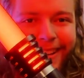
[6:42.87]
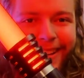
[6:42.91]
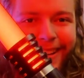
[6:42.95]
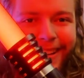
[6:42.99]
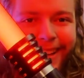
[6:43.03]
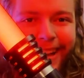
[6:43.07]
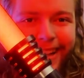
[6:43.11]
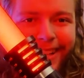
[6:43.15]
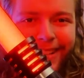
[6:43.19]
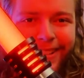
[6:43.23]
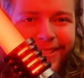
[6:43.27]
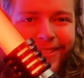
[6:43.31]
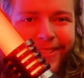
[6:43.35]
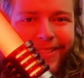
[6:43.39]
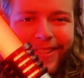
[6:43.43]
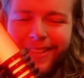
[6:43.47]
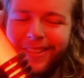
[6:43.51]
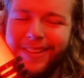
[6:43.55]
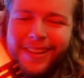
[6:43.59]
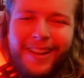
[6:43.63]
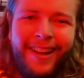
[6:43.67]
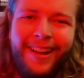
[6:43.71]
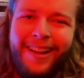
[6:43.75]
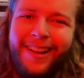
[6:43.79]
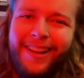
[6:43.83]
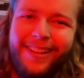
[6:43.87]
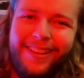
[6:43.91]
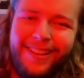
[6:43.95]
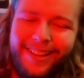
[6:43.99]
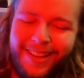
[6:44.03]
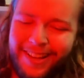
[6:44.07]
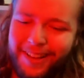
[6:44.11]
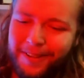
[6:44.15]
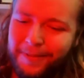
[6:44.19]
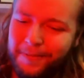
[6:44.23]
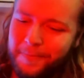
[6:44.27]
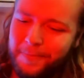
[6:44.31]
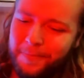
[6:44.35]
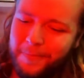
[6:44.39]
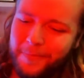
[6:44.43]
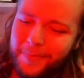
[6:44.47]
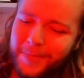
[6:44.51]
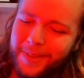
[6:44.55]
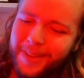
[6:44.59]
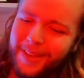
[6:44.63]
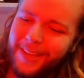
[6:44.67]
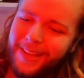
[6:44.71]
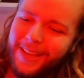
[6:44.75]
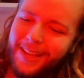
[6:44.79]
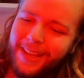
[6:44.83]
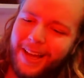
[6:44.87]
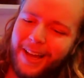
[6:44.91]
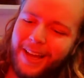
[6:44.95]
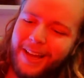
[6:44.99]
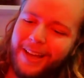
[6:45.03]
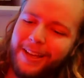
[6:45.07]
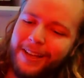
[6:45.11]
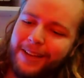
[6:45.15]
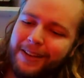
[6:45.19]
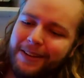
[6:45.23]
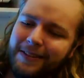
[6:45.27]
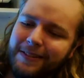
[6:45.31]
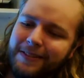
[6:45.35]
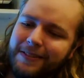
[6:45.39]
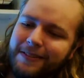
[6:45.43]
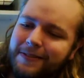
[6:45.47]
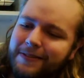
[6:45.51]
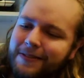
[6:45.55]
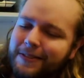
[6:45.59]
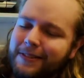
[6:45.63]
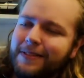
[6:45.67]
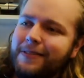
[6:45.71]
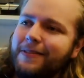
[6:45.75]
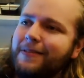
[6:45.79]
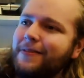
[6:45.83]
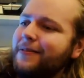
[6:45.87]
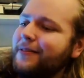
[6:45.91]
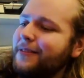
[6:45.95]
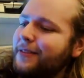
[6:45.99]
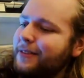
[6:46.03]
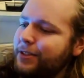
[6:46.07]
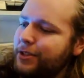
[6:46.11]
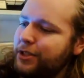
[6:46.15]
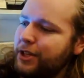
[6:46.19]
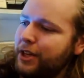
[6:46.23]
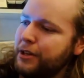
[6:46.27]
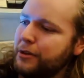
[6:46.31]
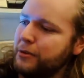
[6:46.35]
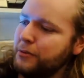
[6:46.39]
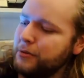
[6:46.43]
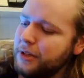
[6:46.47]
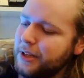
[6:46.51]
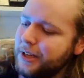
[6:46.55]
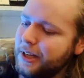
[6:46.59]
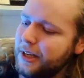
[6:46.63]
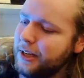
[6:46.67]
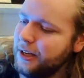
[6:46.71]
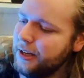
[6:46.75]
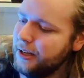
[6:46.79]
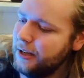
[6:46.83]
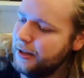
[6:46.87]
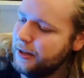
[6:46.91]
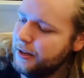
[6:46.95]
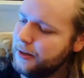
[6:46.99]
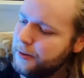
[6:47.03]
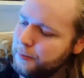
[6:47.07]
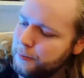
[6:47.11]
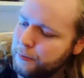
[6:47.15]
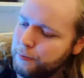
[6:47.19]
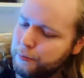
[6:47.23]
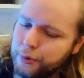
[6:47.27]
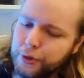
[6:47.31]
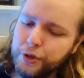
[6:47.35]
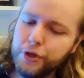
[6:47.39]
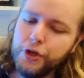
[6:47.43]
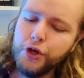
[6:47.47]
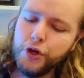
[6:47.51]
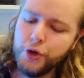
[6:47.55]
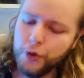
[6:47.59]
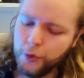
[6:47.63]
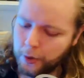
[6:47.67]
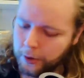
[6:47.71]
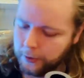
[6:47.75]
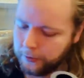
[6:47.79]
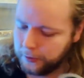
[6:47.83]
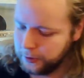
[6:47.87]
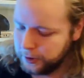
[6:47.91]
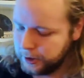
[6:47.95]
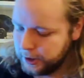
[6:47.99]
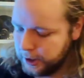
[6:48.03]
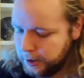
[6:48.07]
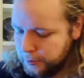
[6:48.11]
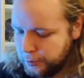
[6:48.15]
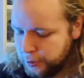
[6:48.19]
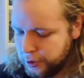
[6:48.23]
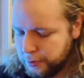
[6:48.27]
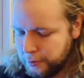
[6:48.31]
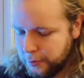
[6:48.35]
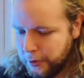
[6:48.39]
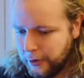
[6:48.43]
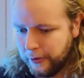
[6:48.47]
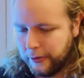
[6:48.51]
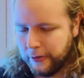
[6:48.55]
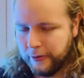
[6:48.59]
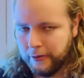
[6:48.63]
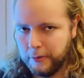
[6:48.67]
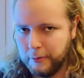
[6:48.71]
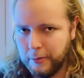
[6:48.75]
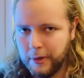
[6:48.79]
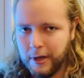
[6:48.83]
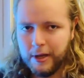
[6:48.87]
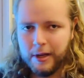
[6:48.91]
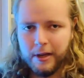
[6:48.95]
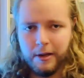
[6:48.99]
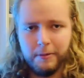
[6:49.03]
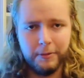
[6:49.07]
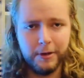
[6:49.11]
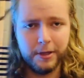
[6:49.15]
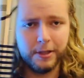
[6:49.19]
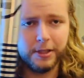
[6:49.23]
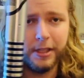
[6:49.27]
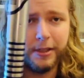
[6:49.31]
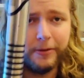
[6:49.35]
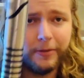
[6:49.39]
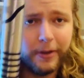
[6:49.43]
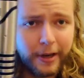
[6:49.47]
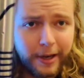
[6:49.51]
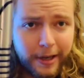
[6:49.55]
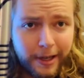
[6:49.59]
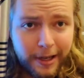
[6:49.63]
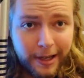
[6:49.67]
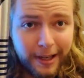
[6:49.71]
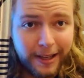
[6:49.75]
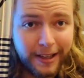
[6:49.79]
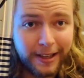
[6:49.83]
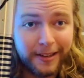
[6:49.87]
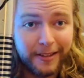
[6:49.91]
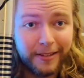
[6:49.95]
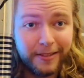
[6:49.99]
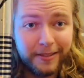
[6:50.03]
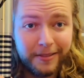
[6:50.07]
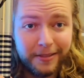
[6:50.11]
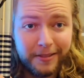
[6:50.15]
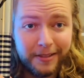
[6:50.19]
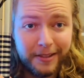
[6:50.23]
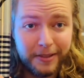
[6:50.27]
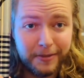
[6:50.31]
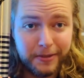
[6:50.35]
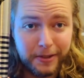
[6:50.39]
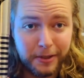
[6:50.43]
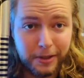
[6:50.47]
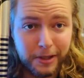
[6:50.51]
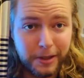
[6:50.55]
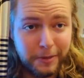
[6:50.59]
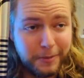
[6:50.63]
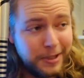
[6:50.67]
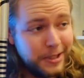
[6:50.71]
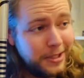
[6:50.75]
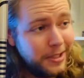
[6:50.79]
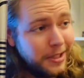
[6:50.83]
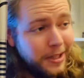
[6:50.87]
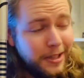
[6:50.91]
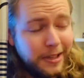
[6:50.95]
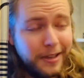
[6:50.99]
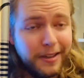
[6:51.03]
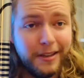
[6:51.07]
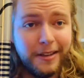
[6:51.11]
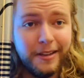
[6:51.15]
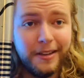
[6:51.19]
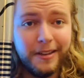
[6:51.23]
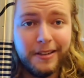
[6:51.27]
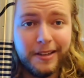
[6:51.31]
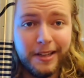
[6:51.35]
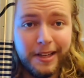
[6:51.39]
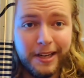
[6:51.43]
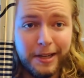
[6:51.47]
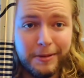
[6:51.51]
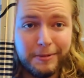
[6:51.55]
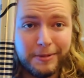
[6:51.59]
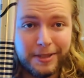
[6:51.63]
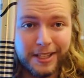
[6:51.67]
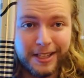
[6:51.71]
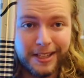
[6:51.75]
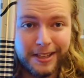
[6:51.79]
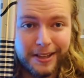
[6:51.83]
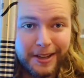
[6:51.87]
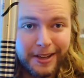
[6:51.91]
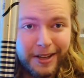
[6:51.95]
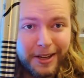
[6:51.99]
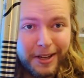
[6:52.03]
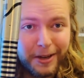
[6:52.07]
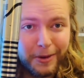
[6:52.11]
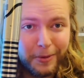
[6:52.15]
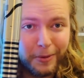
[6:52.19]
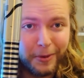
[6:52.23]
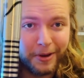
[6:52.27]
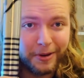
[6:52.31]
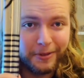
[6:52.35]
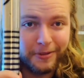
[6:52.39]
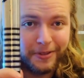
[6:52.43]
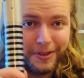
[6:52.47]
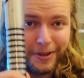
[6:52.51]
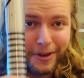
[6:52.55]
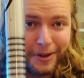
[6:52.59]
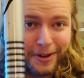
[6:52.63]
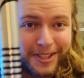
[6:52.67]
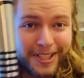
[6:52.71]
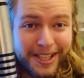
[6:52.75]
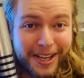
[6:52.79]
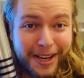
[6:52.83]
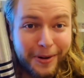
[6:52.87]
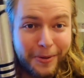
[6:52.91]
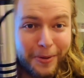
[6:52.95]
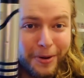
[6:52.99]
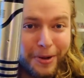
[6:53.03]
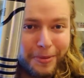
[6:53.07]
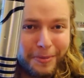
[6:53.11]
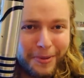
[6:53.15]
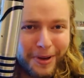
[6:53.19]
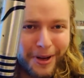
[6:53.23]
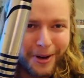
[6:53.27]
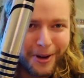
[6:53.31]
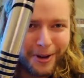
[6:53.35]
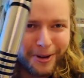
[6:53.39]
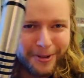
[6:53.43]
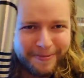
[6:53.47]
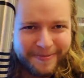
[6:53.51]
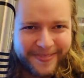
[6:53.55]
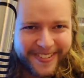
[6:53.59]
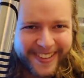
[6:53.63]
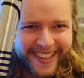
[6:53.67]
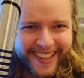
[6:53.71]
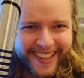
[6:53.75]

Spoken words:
It's, yeah. Genuinely beautiful sabers, both of them. I'm gonna see if he'll let me take an empty one of the dark side with me home.